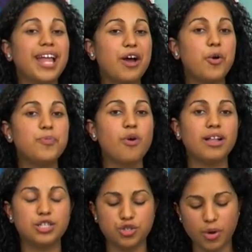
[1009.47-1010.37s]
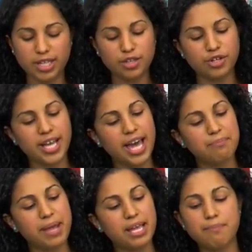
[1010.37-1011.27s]
I hope you all enjoyed learning how to
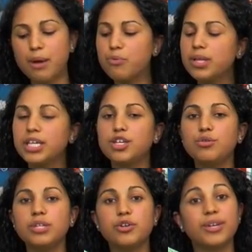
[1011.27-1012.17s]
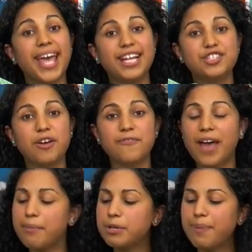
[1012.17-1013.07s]
make my really cute little catch-all
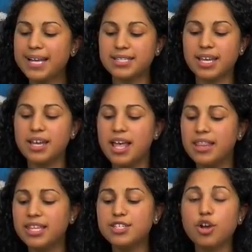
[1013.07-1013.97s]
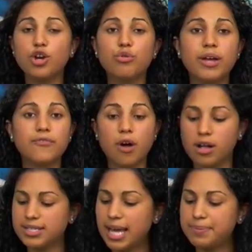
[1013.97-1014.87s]
fabric basket. These are great for all
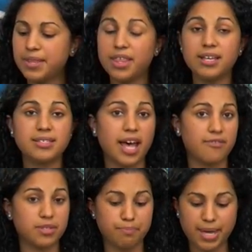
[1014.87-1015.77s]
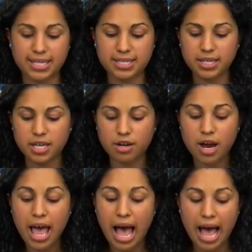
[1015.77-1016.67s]
types of things. I have some pens in here.
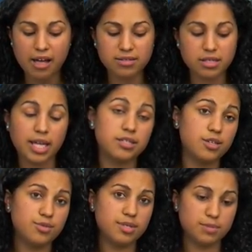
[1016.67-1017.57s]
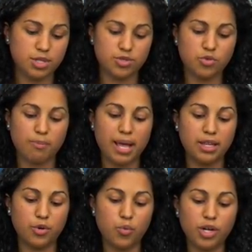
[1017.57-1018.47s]
I also like to use them to store my
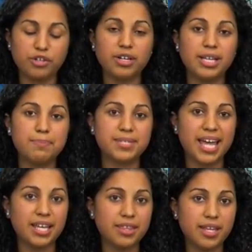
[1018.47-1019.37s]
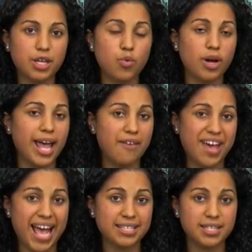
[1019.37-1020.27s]
little wonder clips, anything that you want to have
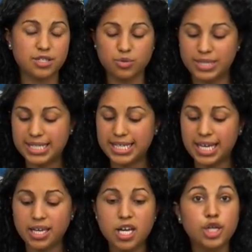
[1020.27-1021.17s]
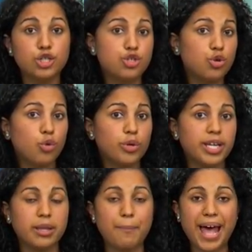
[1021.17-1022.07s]
access to and see, jewelry
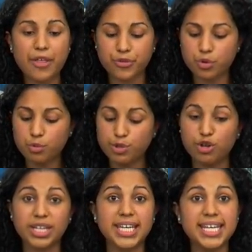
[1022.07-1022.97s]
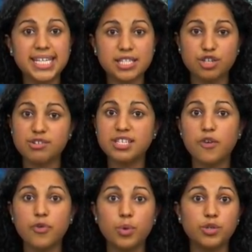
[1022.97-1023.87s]
in the bathroom, your keys and your cell
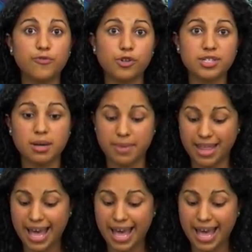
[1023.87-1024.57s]
phone when you first come in the